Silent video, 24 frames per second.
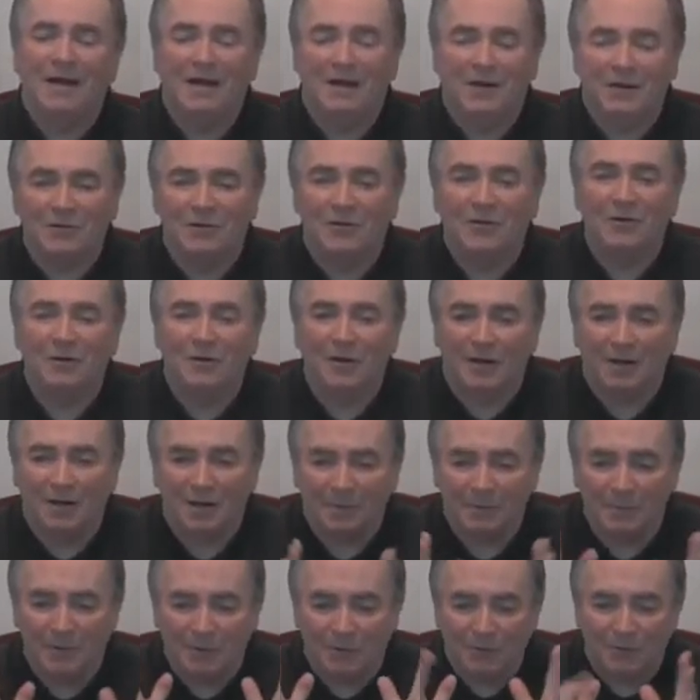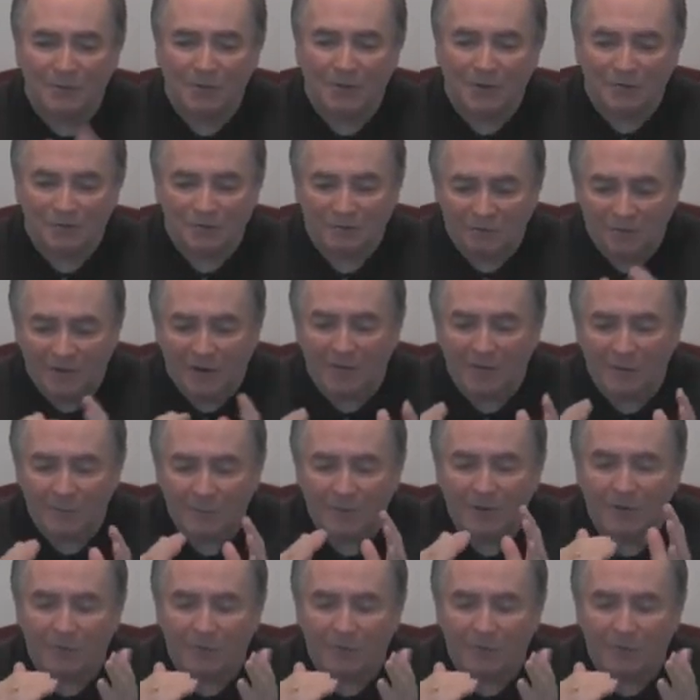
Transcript: And until then, let me do this. Father,